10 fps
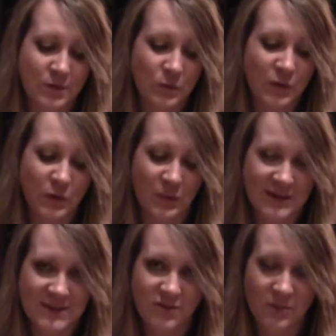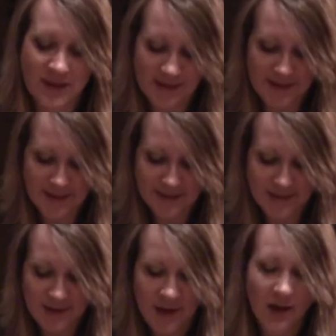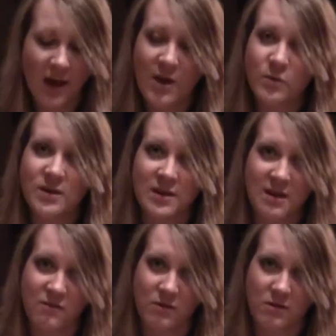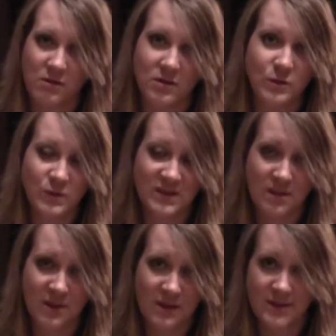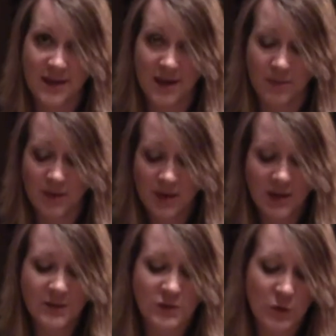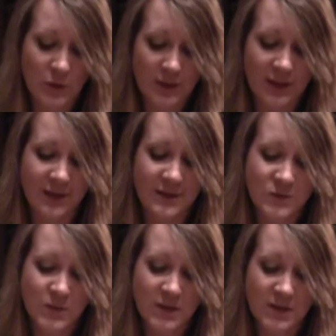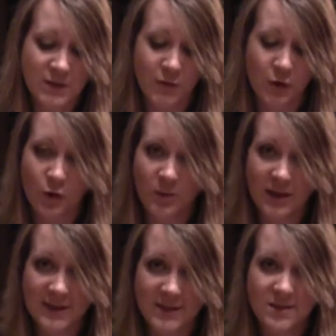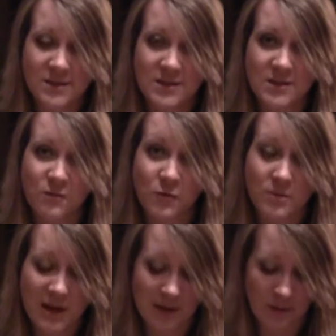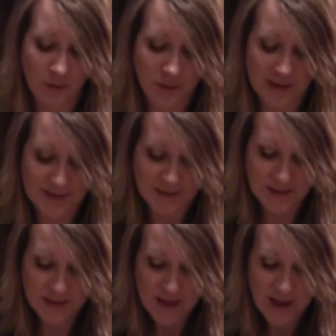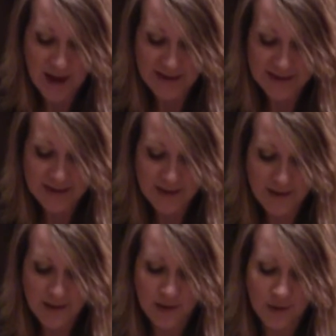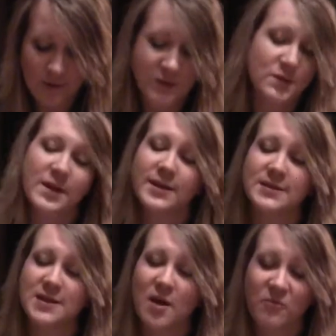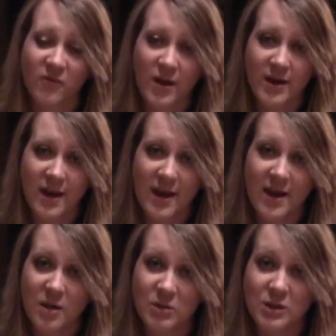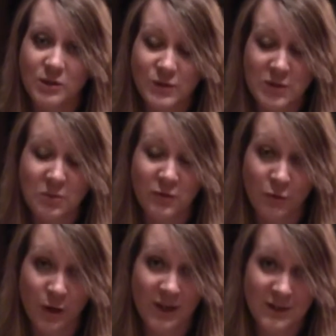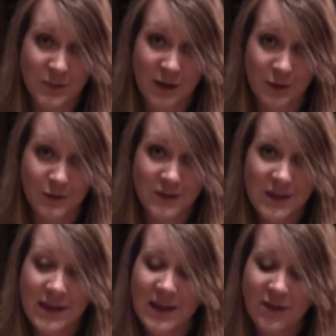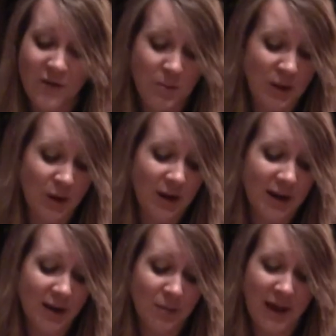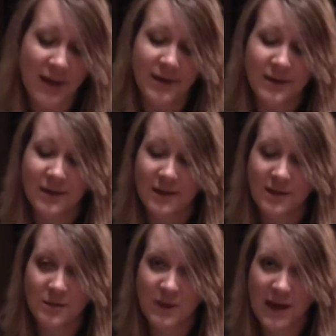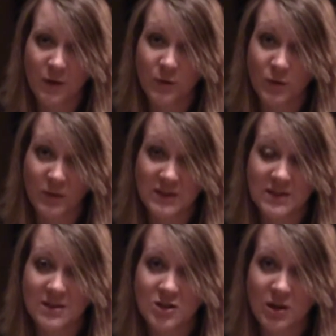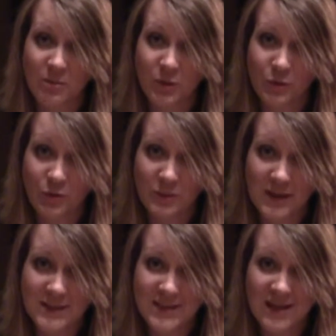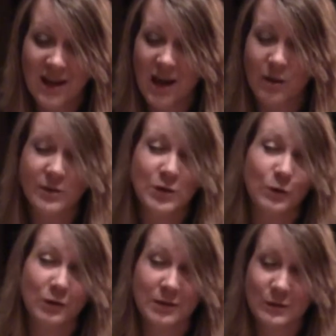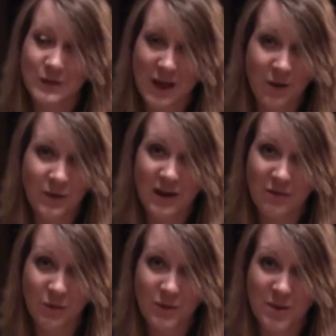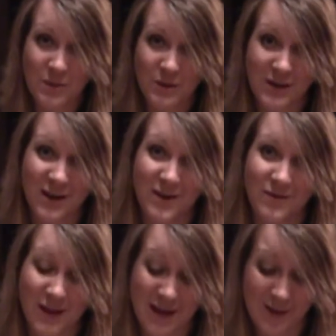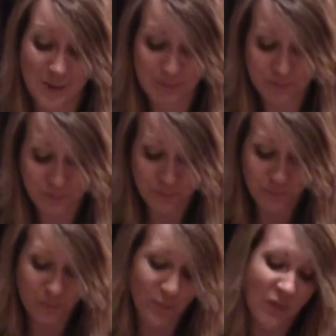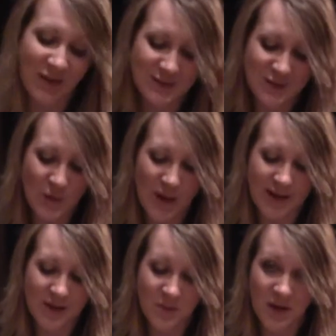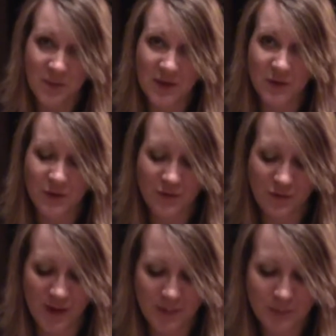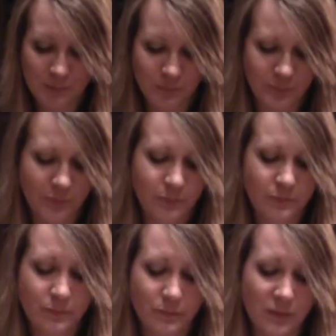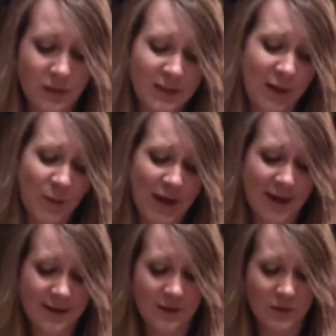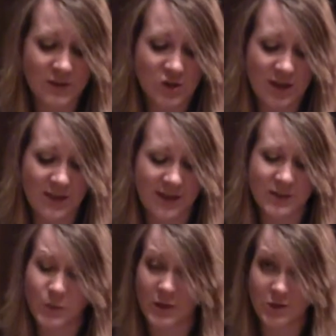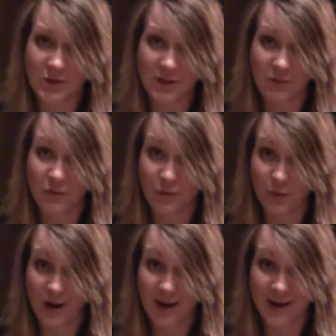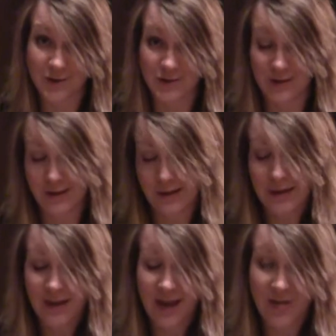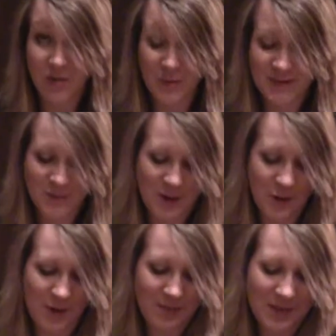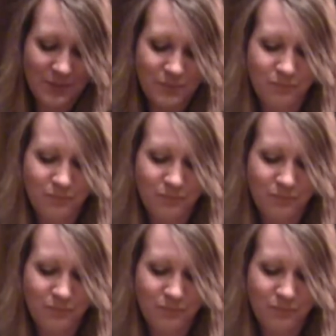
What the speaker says: in with the rest of my things, I would never use them in time. So like this one is for Herbal Essence. It's a free bottle of Herbal Essence. I stick it in here so that it's up front and I'm gonna use it before it expires. If I buried it back in the back with the rest of the shampoo coupons, I would totally lose it. I would never remember that I even had it. So I keep it up here in the front. That way I can always check the expiration date before I actually have them expire on me.